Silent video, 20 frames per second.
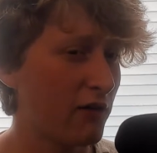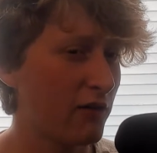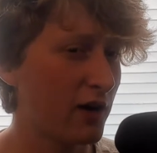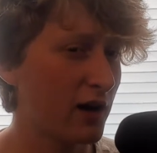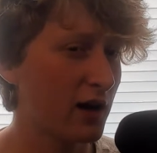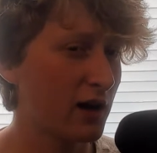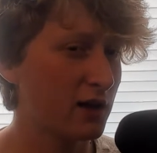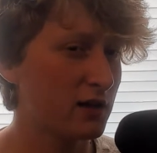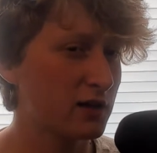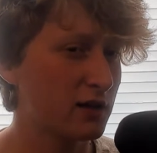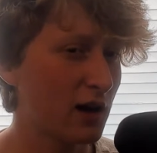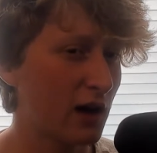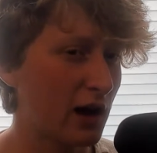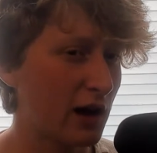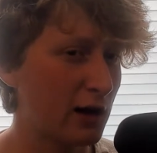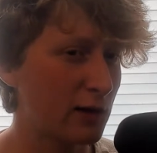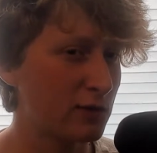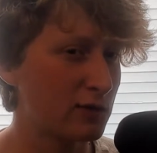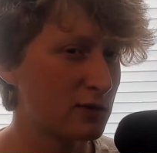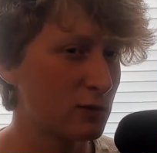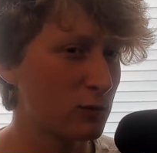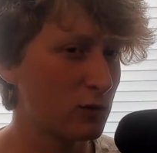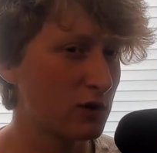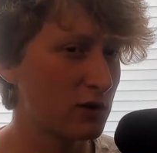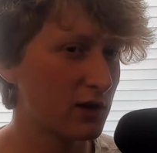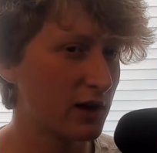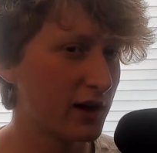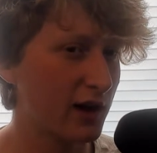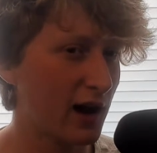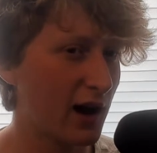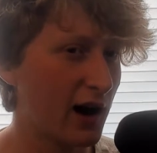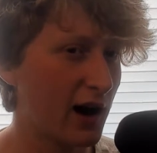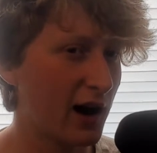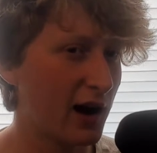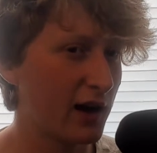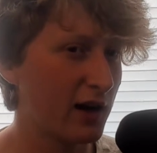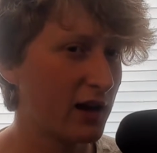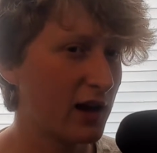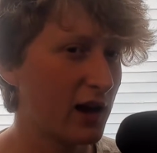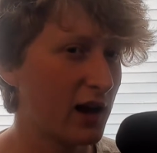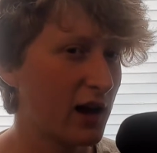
had times where like I